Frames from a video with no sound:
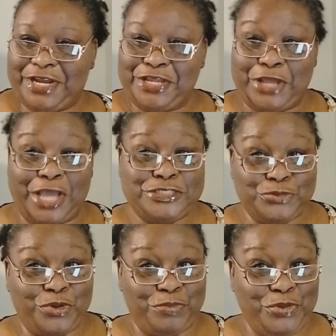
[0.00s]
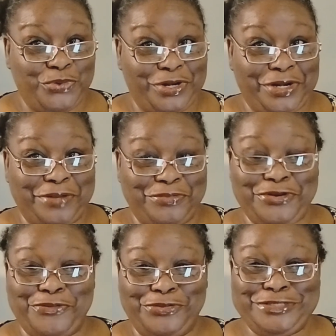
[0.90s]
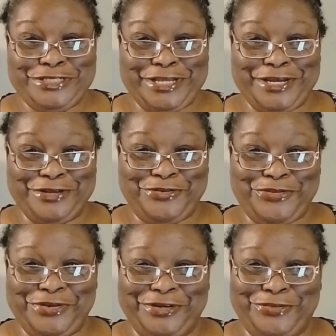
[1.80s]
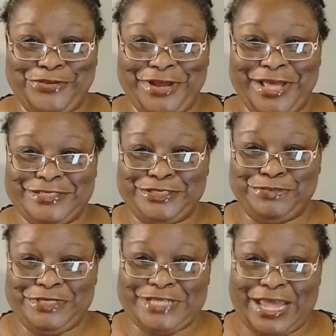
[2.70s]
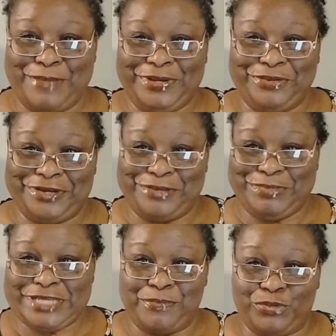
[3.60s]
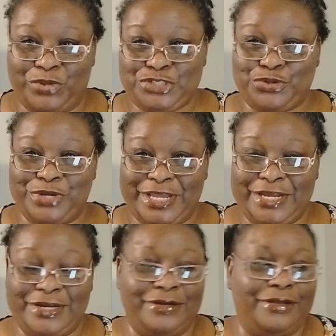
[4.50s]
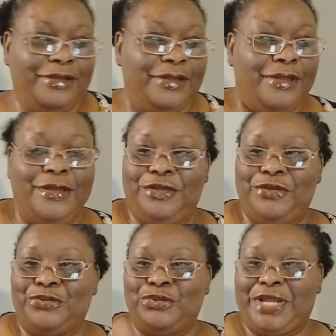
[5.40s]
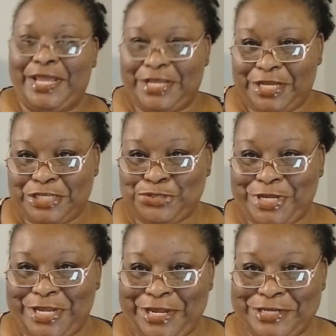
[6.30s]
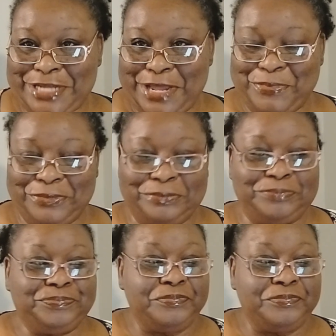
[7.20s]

And I used to want to be one of them. You know, we sit there in the courthouse and you be typing and they be typing away shorthanded, you know, doing that shorthand typing.